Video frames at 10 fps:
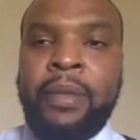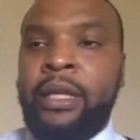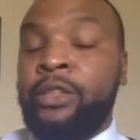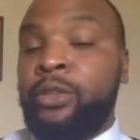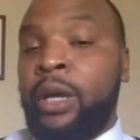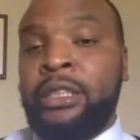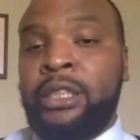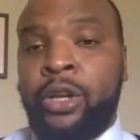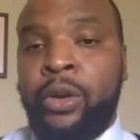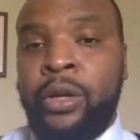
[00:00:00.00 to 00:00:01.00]
And so I just
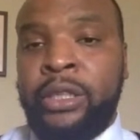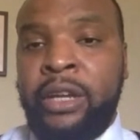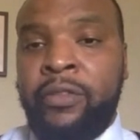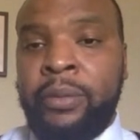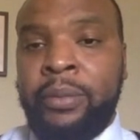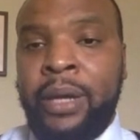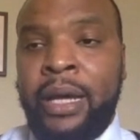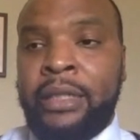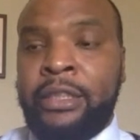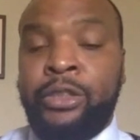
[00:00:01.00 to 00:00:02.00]
encourage everybody
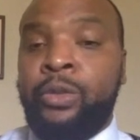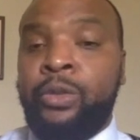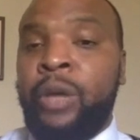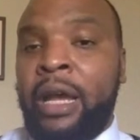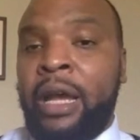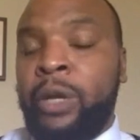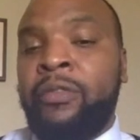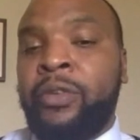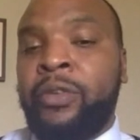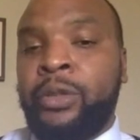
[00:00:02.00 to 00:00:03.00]
to do
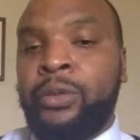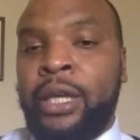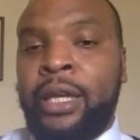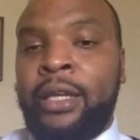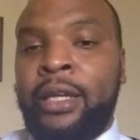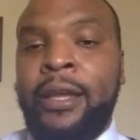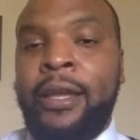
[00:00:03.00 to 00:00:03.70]
whatever you can.